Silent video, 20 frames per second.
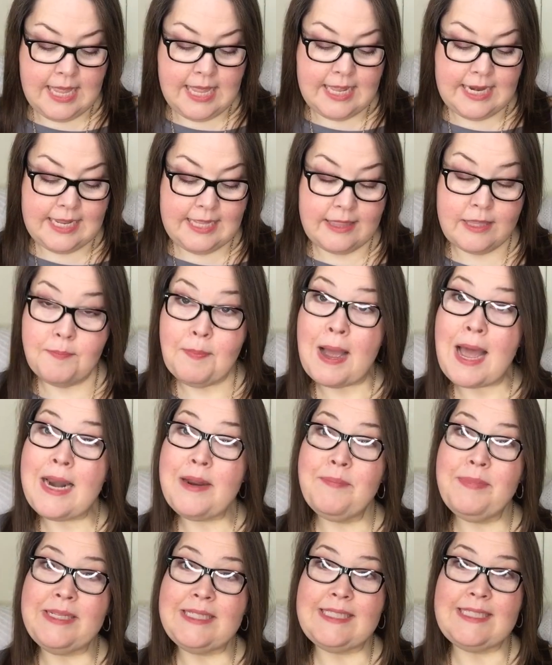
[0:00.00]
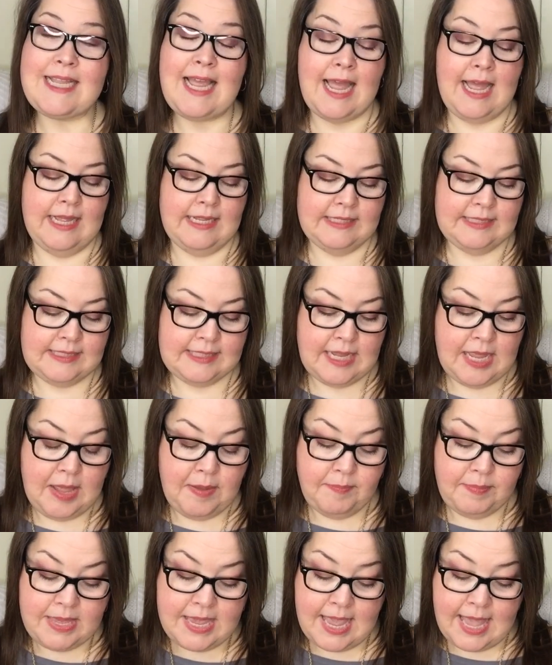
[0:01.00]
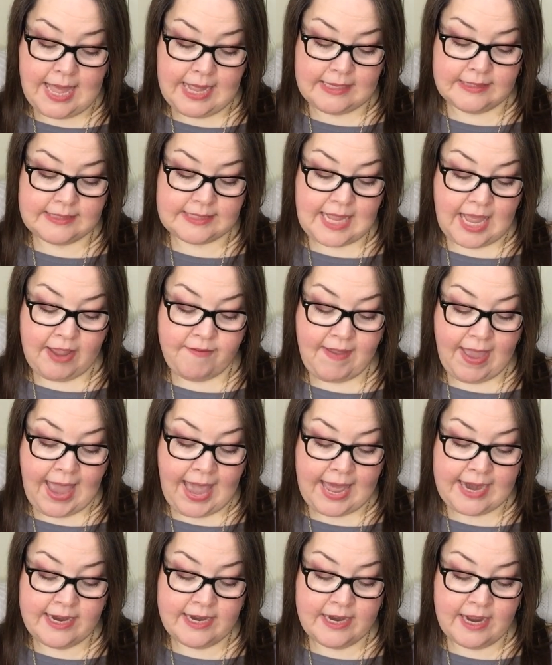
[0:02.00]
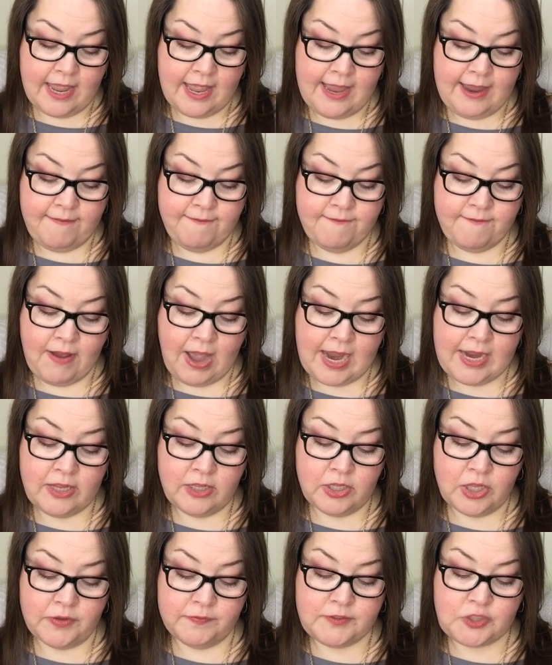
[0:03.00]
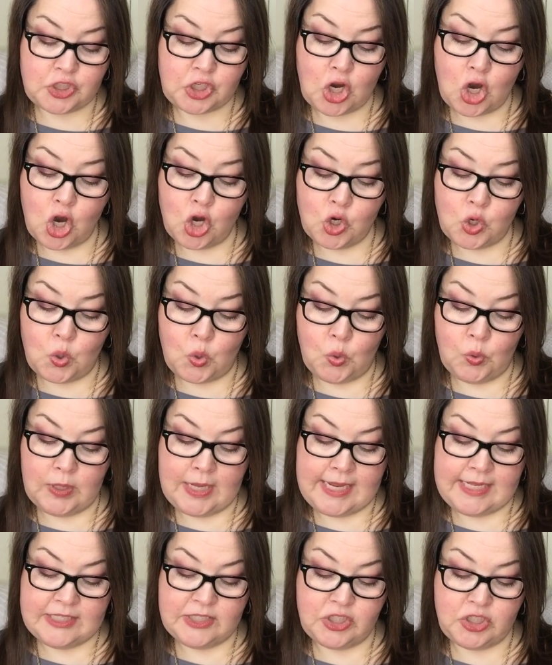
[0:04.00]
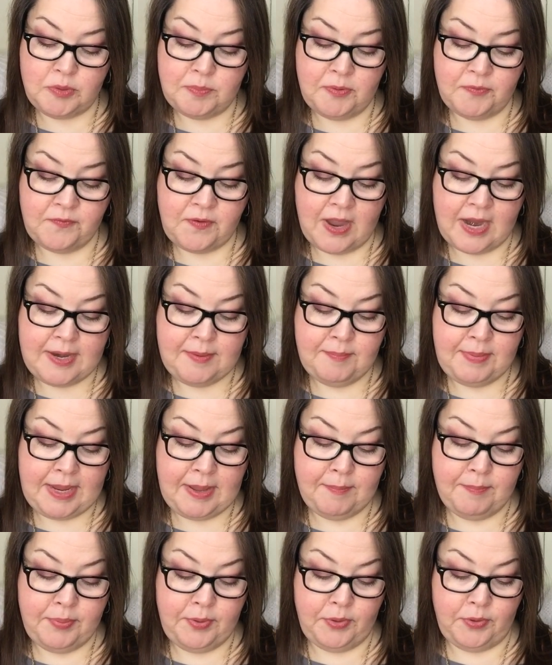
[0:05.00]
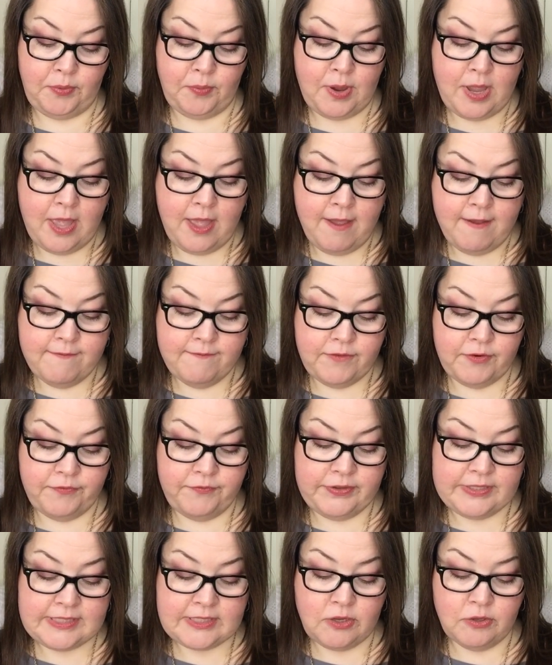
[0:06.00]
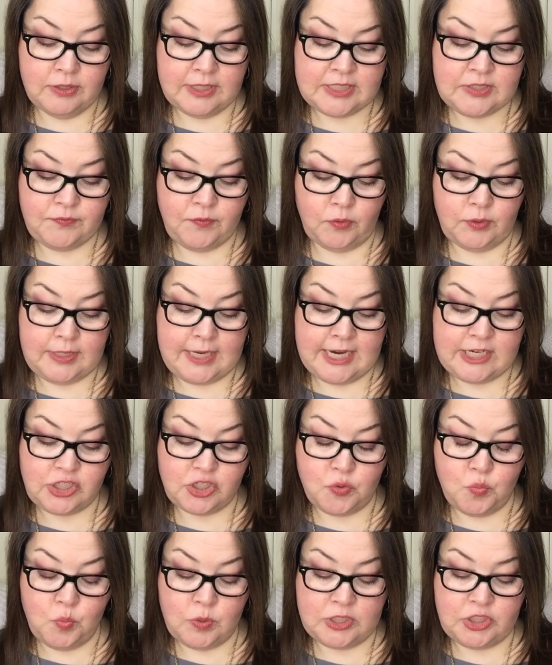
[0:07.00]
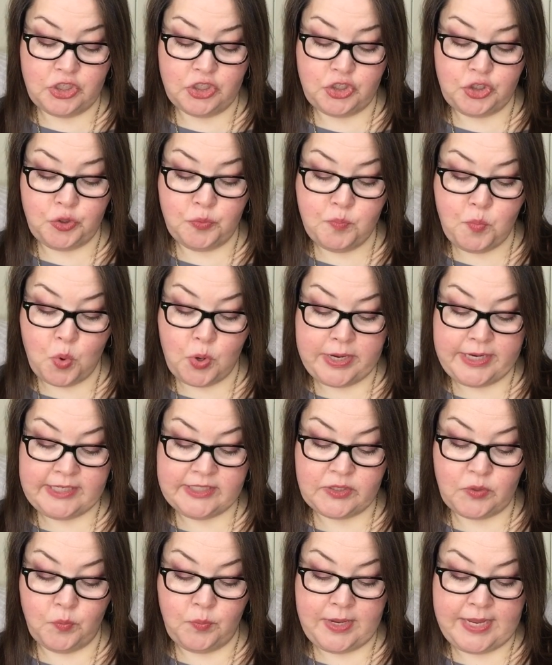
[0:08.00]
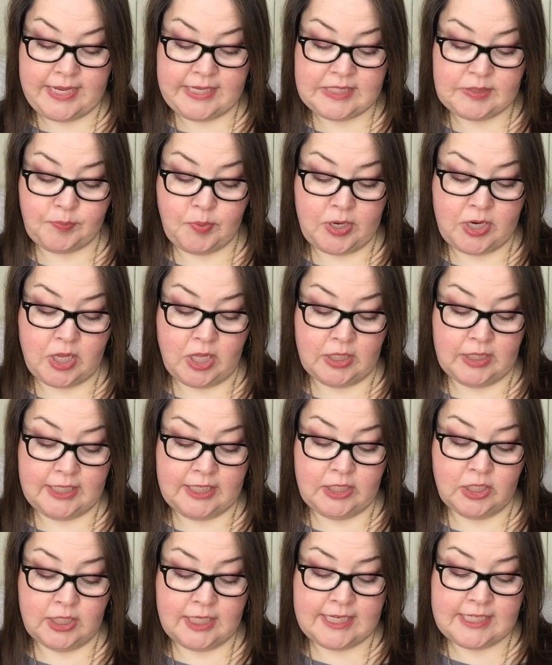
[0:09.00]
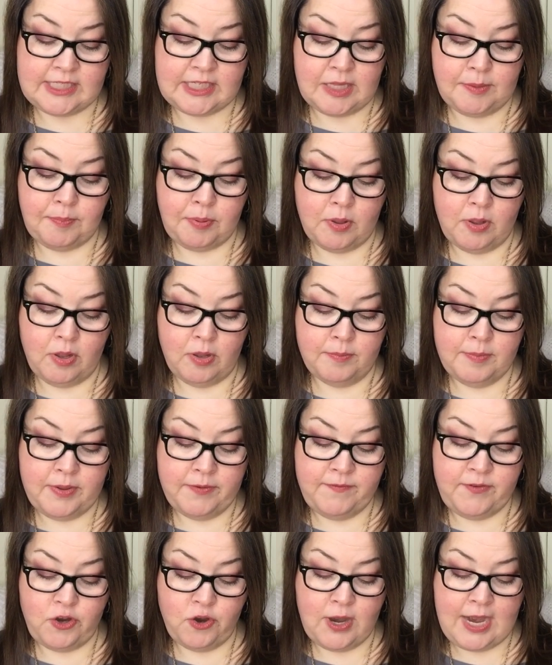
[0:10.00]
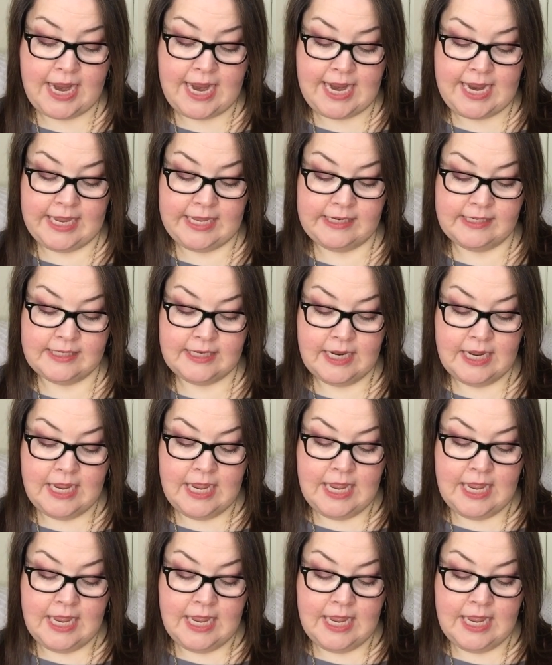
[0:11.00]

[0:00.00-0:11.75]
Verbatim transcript: And at the bottom it says, P.S. I've added a vial of charcoal and superfine bamboo for physical exfoliation 1 to 2 mornings a week. Sprinkle a little into the palm of your hand